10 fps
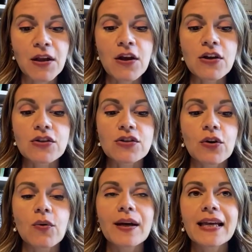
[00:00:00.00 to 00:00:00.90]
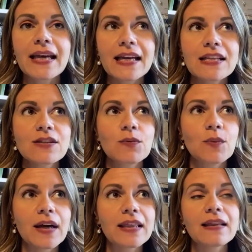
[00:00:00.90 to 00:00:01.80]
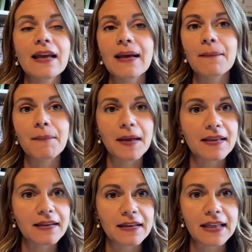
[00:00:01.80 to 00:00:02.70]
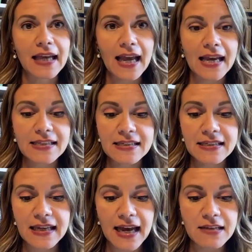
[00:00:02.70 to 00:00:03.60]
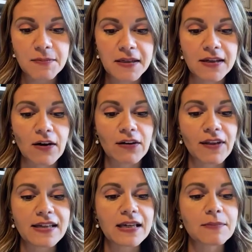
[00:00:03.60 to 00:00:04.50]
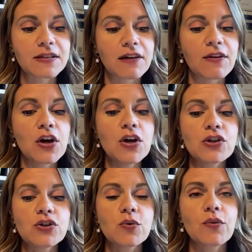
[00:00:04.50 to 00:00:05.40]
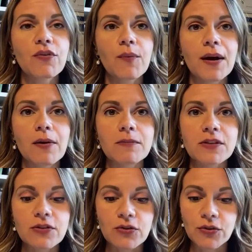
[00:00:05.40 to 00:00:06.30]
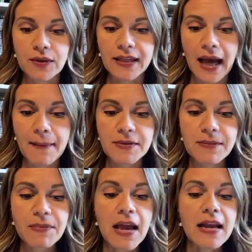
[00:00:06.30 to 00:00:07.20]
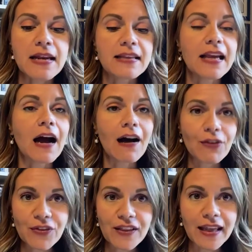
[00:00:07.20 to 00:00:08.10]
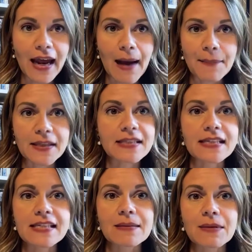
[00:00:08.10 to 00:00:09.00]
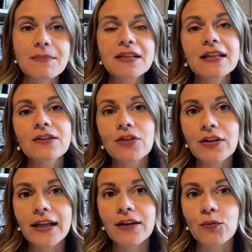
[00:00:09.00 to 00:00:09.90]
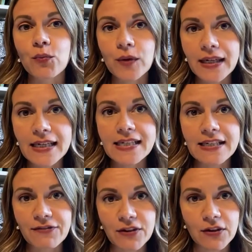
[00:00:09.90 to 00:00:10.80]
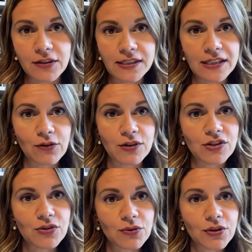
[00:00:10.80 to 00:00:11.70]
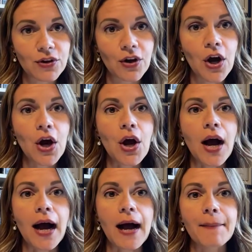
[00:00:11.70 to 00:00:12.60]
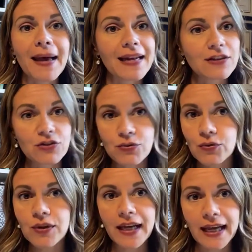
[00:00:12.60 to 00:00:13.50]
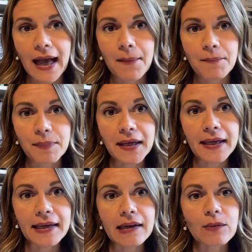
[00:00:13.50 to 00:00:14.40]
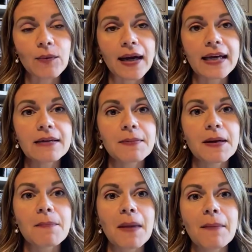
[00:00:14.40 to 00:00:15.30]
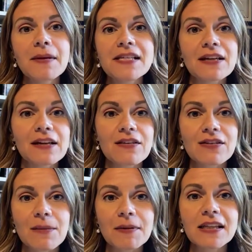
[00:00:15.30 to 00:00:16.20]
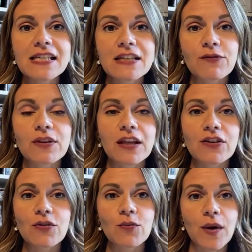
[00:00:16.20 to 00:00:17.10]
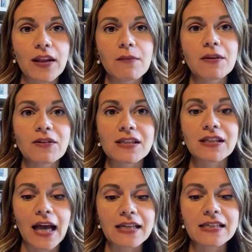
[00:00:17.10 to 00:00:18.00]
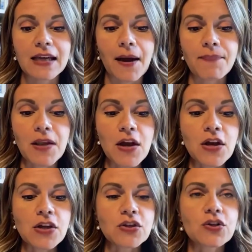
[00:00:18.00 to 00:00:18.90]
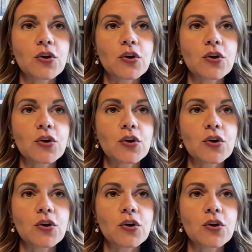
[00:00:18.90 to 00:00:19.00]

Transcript: So kids with basically ASD, SPD, all of that type of stuff, too overwhelmed, learning gaps. The other thing that happens is sometimes it can look like a reading difficulty or disorder, and truly it can be, right? But it might be, it's typically different than your run-of-the-mill dyslexia. So